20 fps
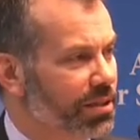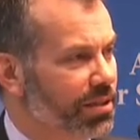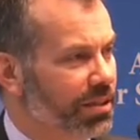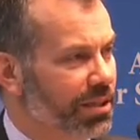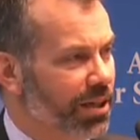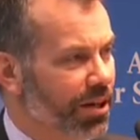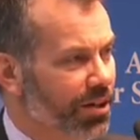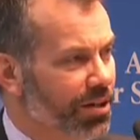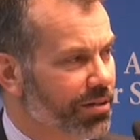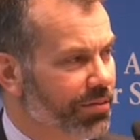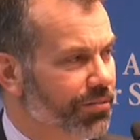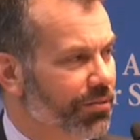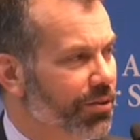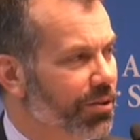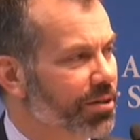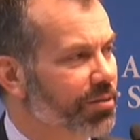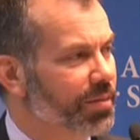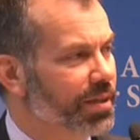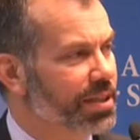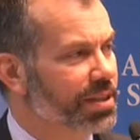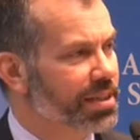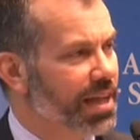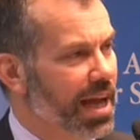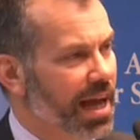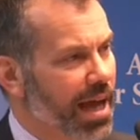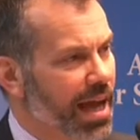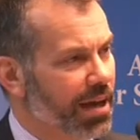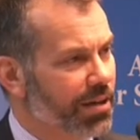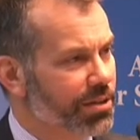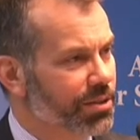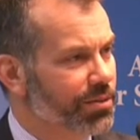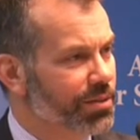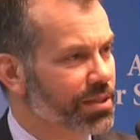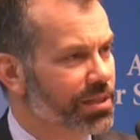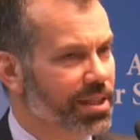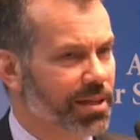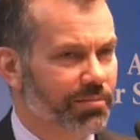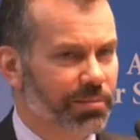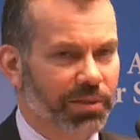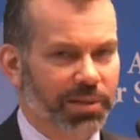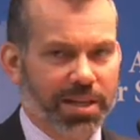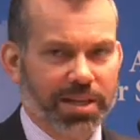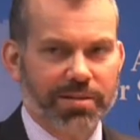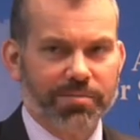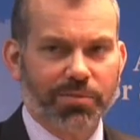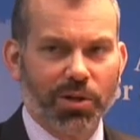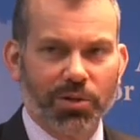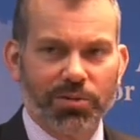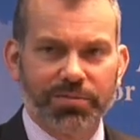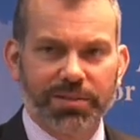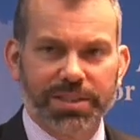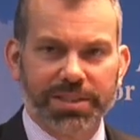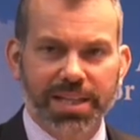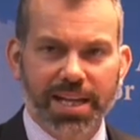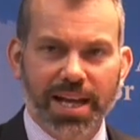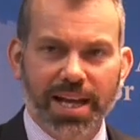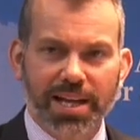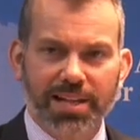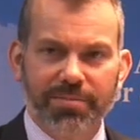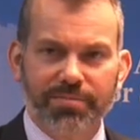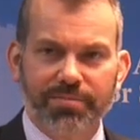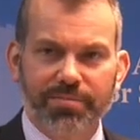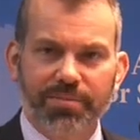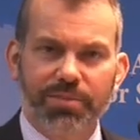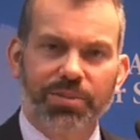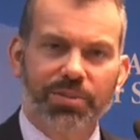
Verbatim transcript: The art form is how you assemble them over time